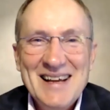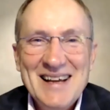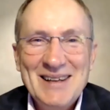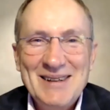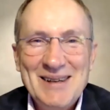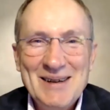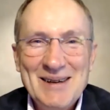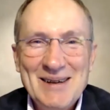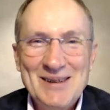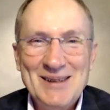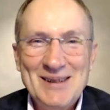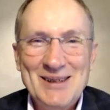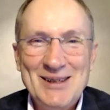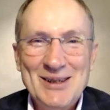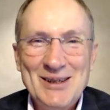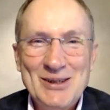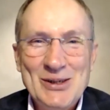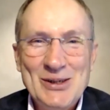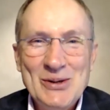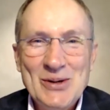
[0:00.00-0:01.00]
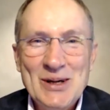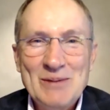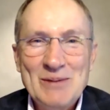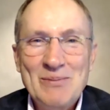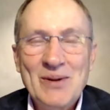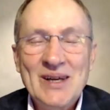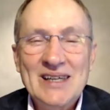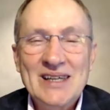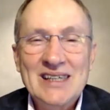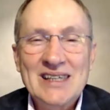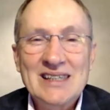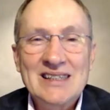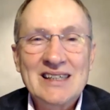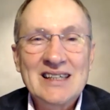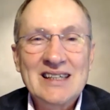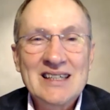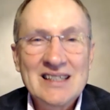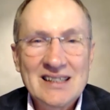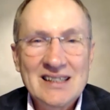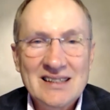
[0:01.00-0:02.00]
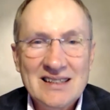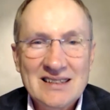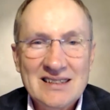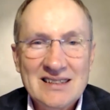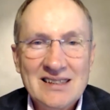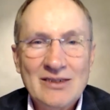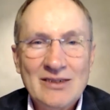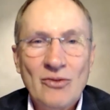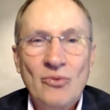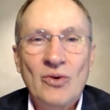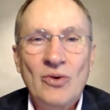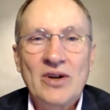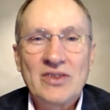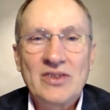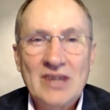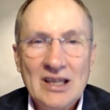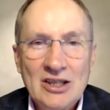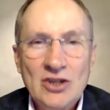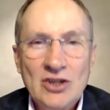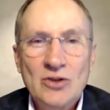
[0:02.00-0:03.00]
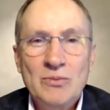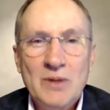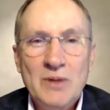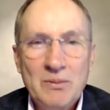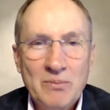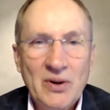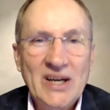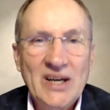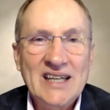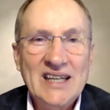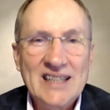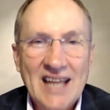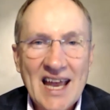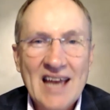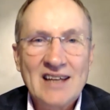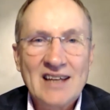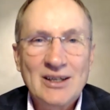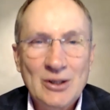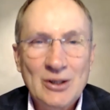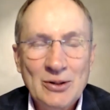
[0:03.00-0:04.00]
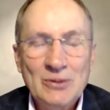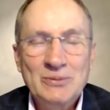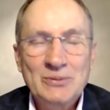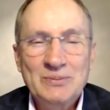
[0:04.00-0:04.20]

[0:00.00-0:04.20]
to do it, but it is what the human brain can do.